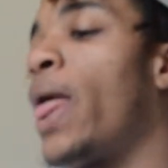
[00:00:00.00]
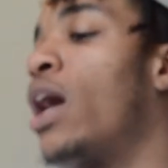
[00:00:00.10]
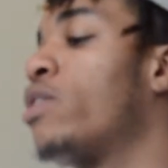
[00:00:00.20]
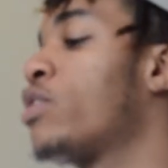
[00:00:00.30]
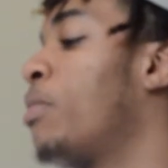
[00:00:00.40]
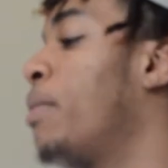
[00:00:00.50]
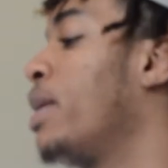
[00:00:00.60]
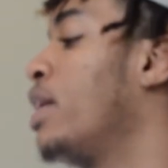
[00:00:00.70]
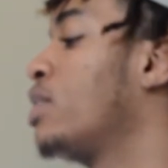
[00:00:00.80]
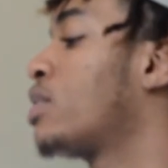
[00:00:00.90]
Oh, this my
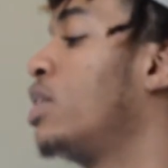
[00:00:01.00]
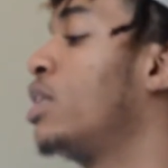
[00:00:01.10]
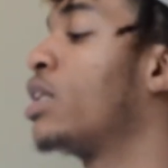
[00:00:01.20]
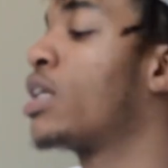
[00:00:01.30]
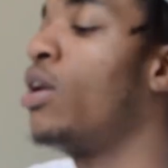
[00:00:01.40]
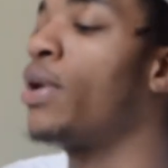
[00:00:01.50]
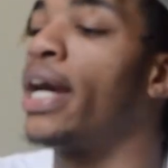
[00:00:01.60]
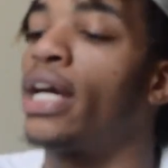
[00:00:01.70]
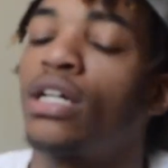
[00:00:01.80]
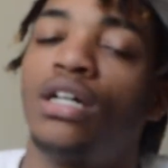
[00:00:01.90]
man's
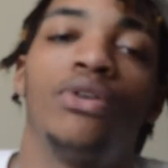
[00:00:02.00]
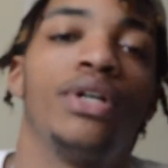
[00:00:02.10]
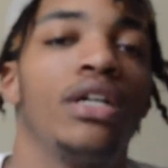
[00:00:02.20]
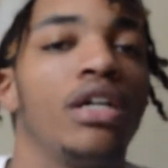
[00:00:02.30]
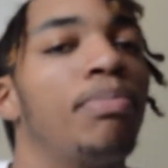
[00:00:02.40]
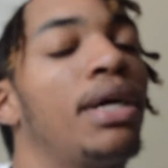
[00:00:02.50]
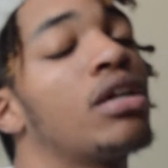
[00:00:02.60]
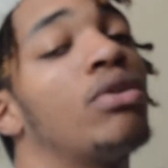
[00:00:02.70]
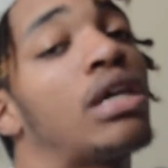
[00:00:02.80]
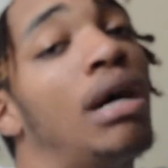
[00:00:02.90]
Kodak on here. He
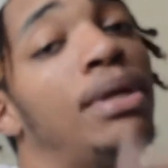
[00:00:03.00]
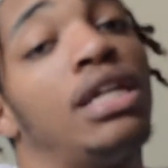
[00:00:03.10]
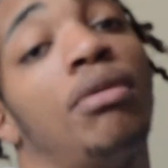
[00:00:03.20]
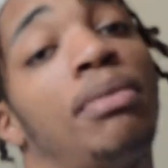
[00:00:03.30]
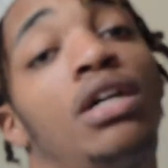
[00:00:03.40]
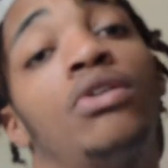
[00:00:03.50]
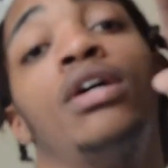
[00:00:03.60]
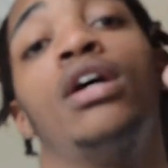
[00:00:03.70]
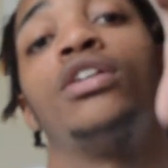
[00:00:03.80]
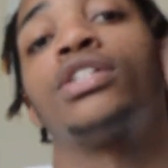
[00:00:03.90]
probably gonna comment down below.
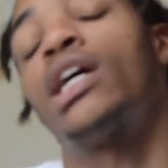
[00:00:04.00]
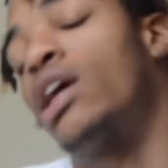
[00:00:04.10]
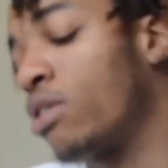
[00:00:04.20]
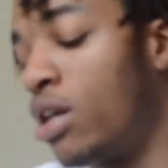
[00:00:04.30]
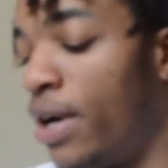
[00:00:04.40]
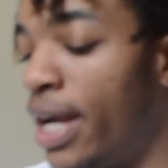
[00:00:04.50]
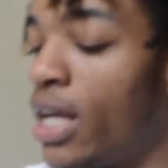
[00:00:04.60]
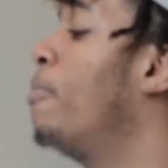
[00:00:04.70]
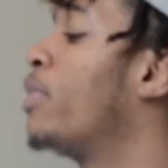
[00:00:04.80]
Shout out Kodak.